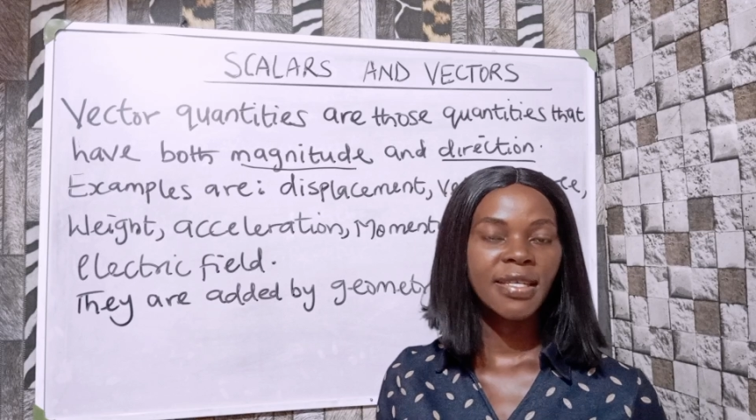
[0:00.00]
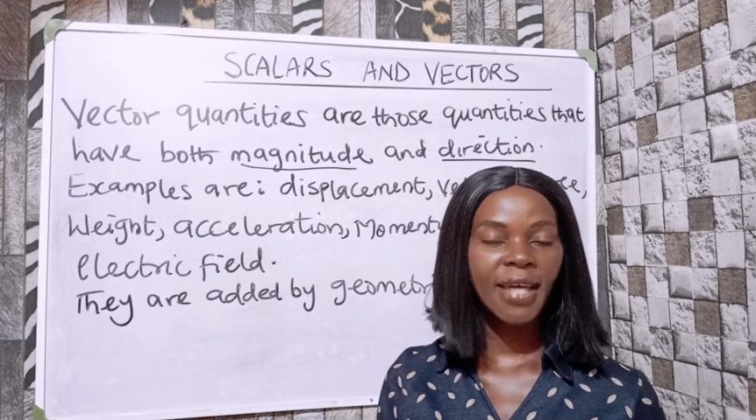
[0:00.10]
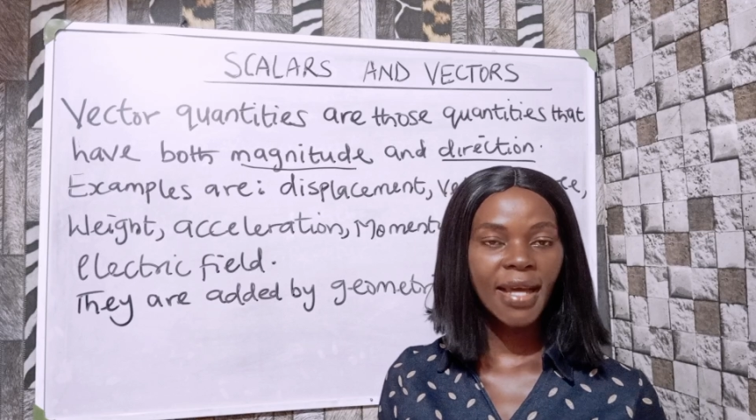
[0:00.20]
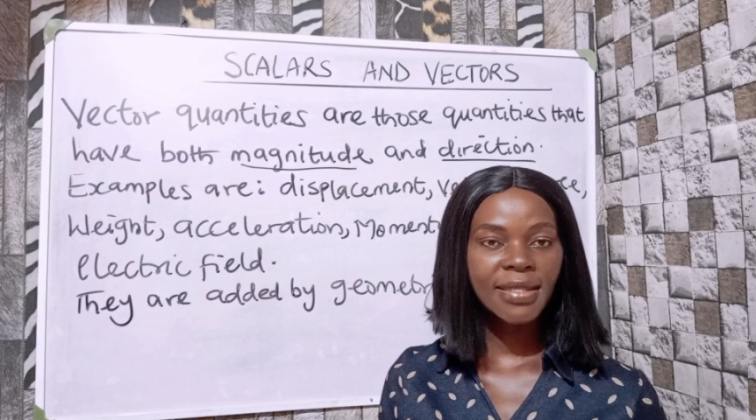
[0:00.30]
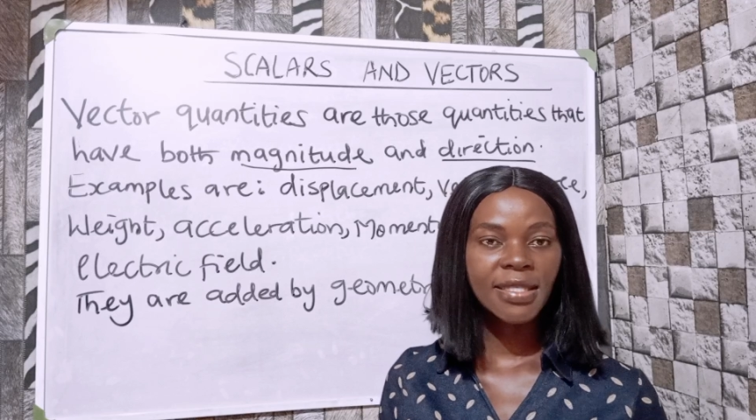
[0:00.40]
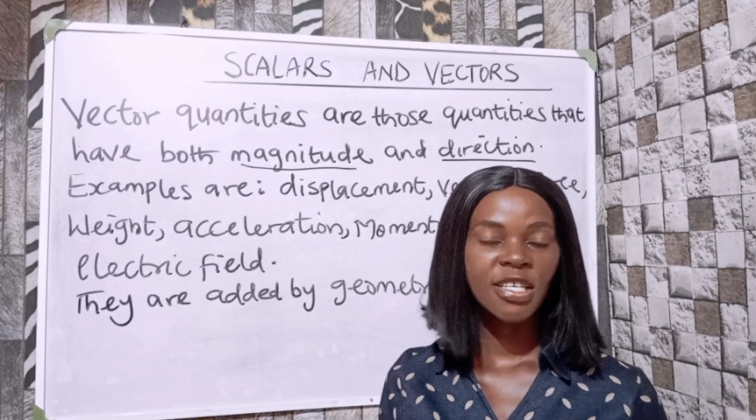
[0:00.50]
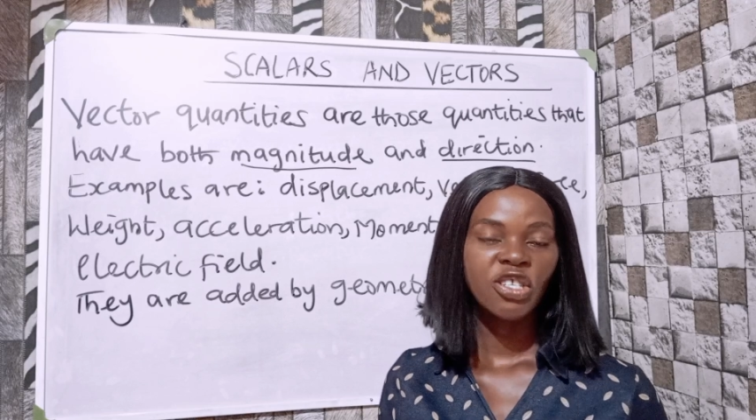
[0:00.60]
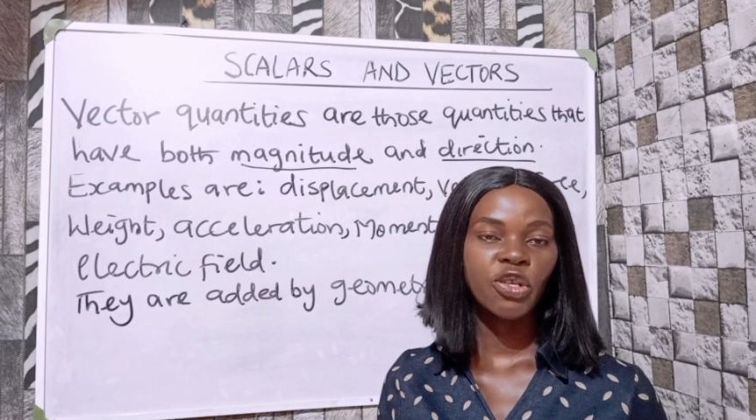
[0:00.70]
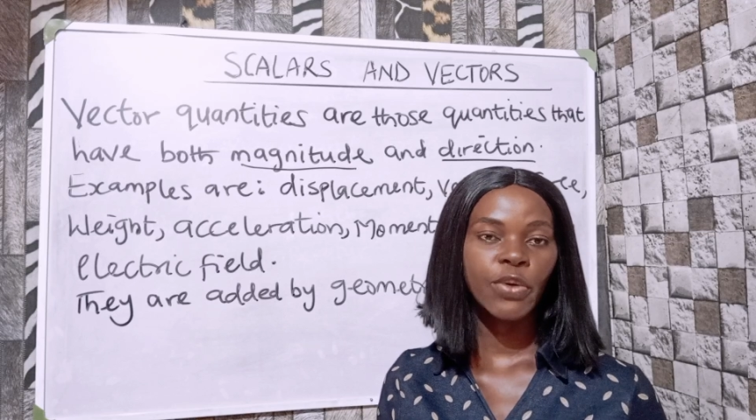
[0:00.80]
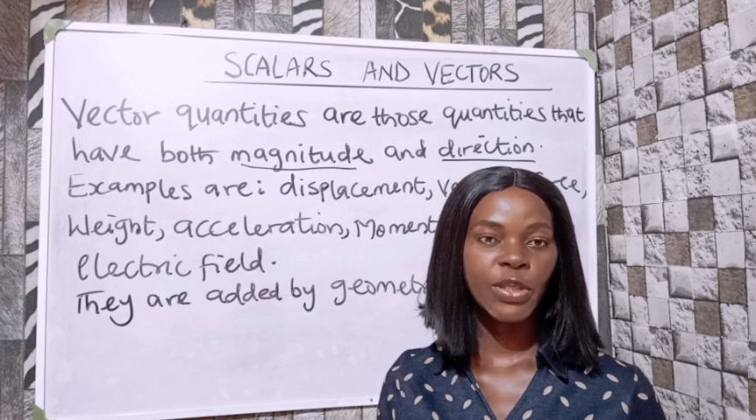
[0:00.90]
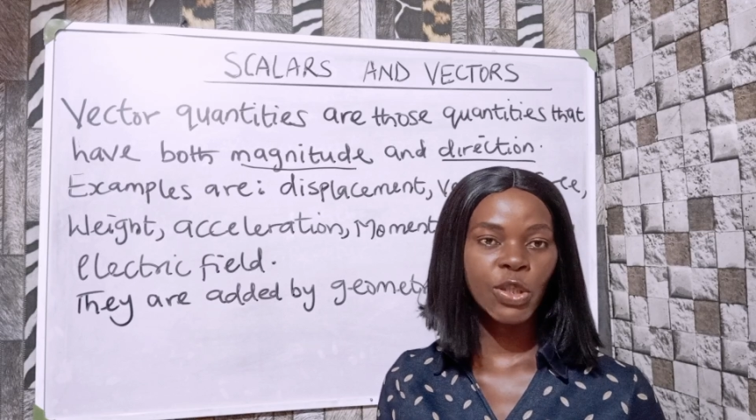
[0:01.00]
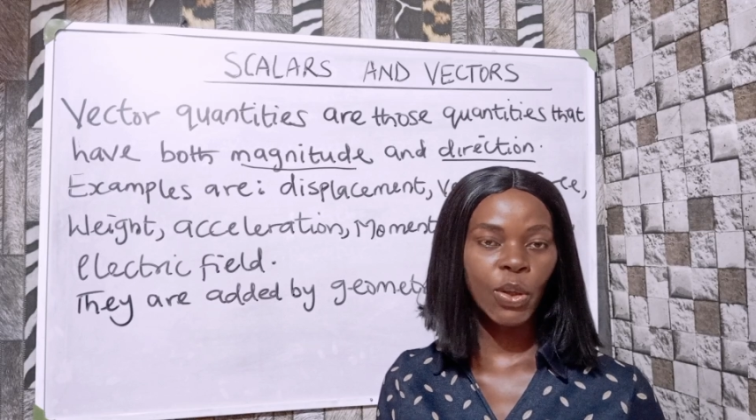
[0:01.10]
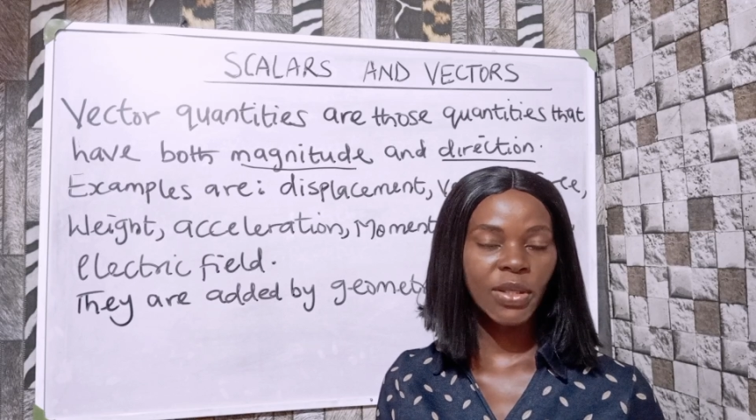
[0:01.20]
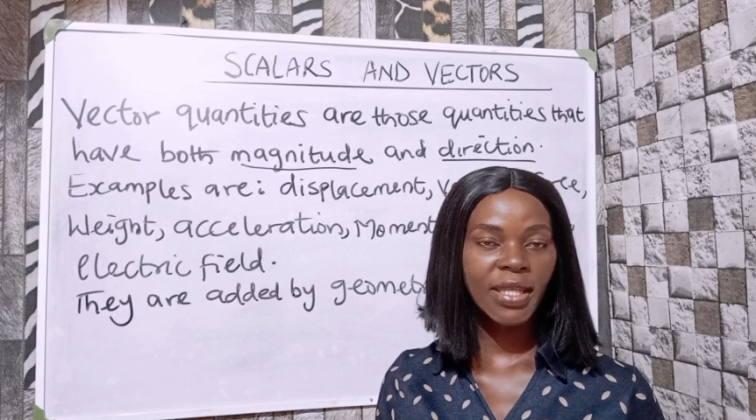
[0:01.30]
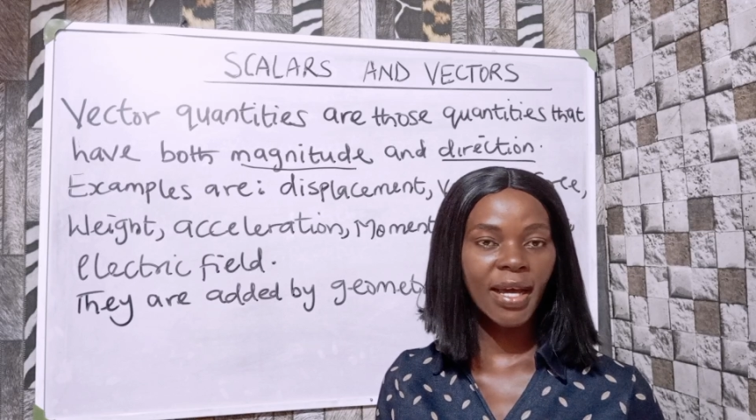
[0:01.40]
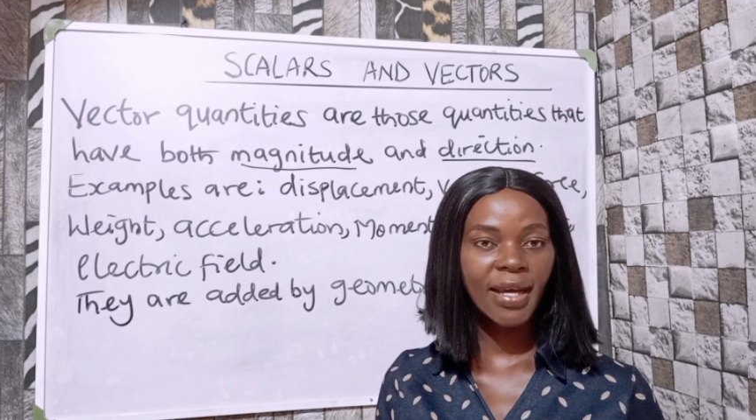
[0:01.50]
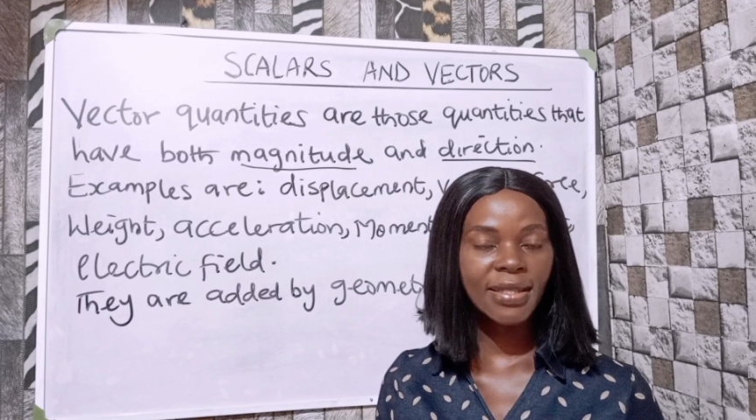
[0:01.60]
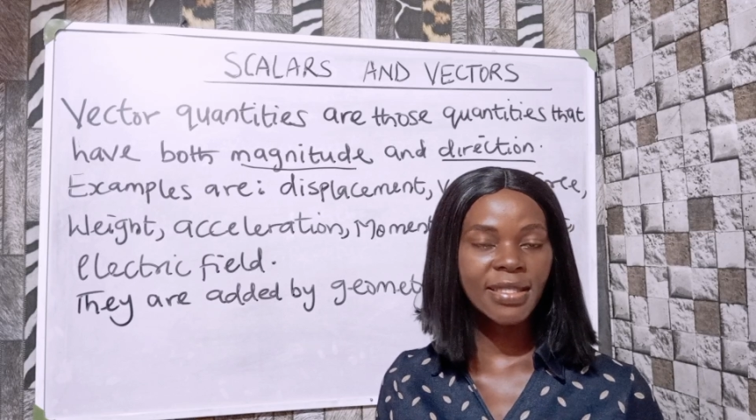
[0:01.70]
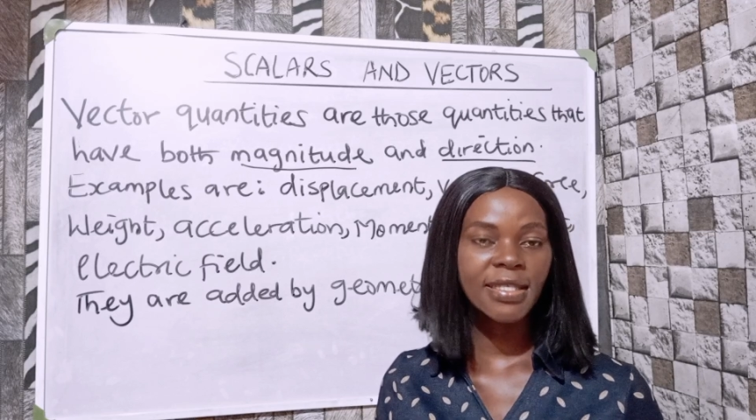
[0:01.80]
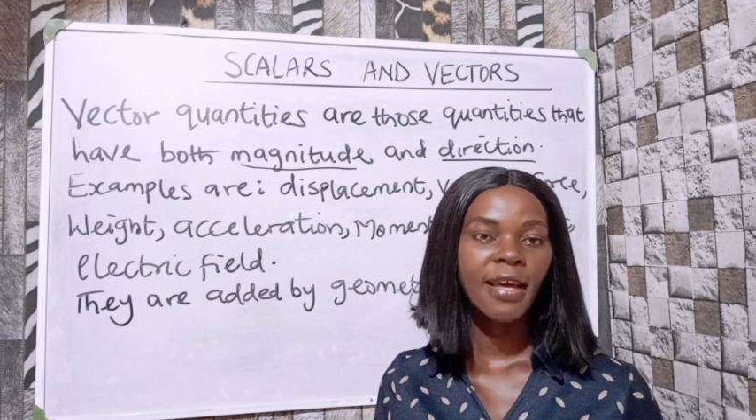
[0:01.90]
get the
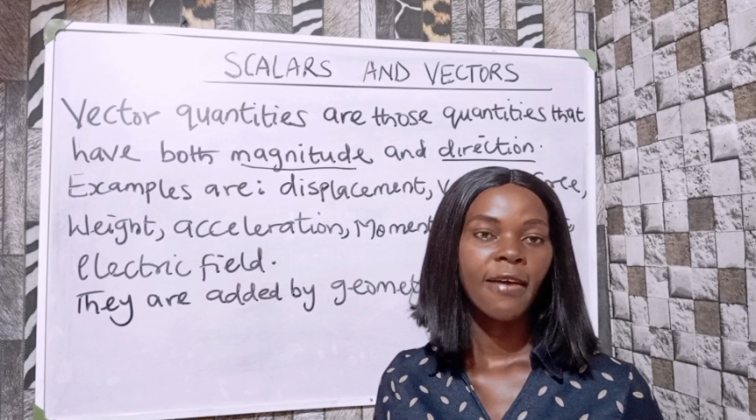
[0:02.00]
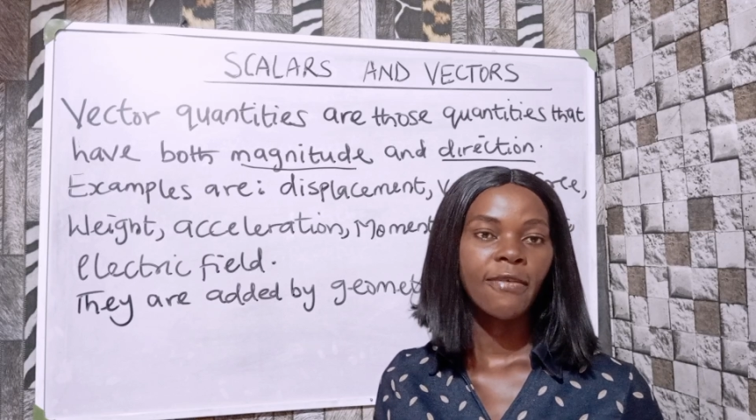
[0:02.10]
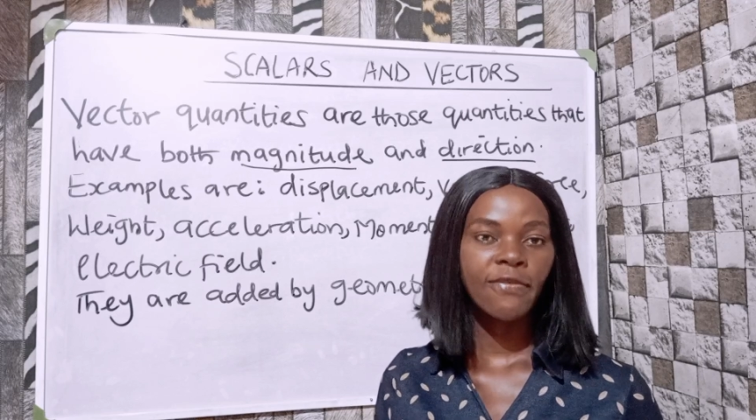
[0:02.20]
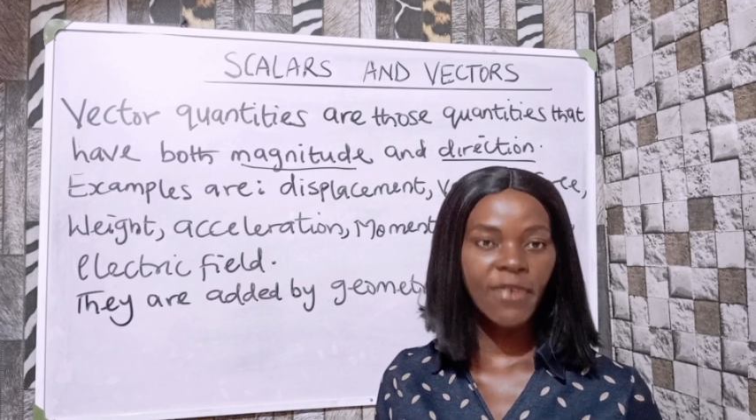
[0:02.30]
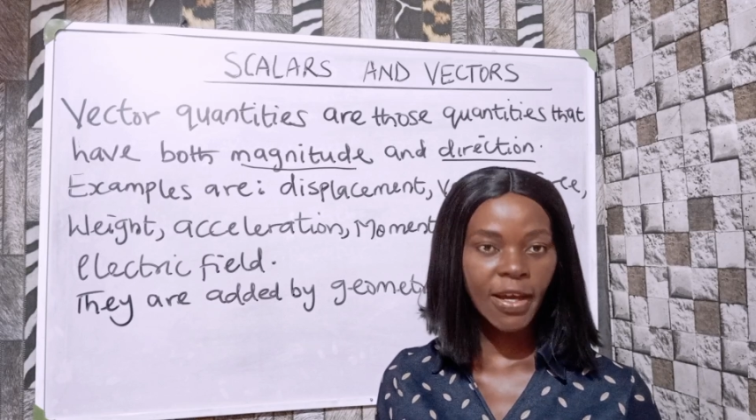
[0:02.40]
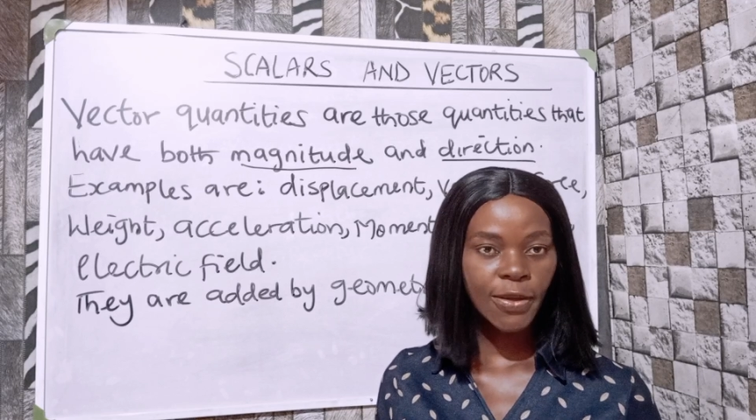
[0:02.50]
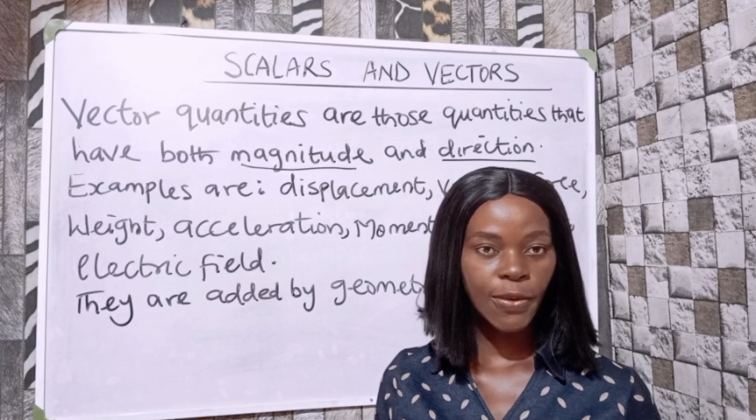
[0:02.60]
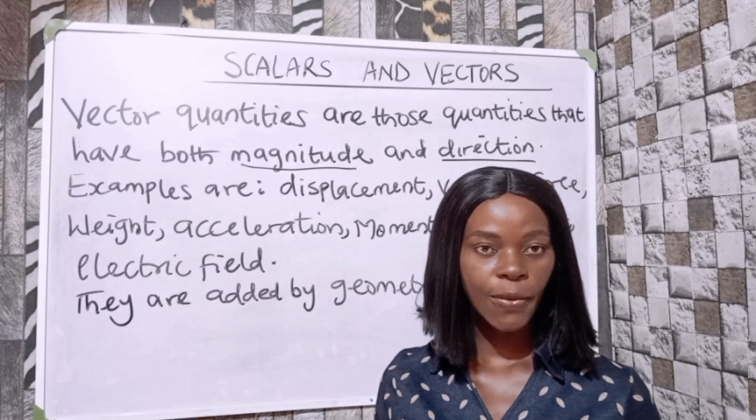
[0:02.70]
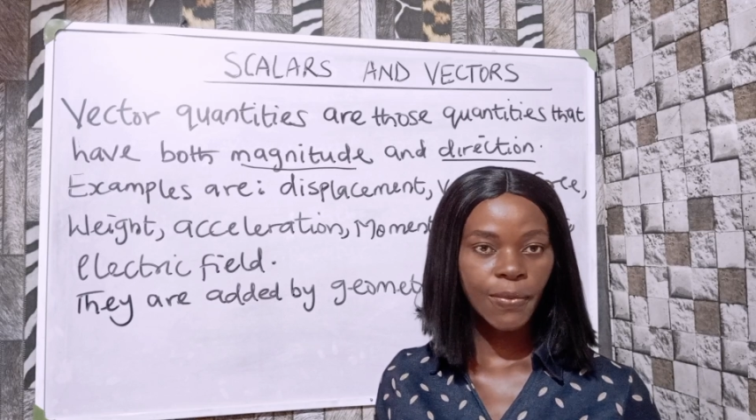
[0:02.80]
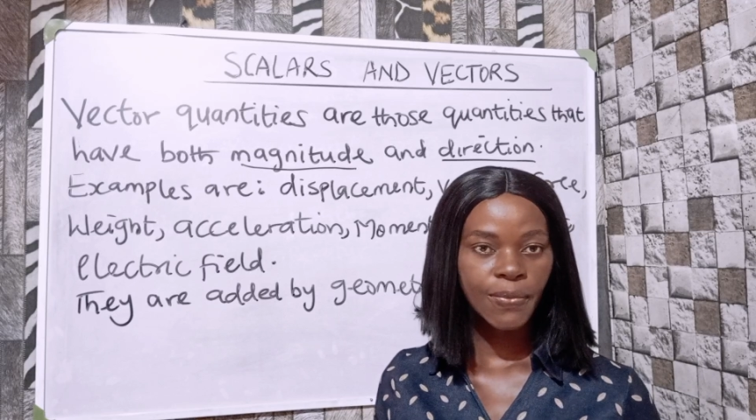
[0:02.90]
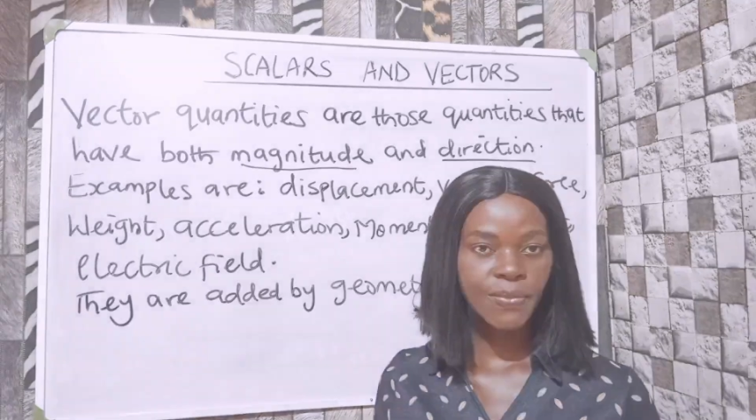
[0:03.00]
resultant vector.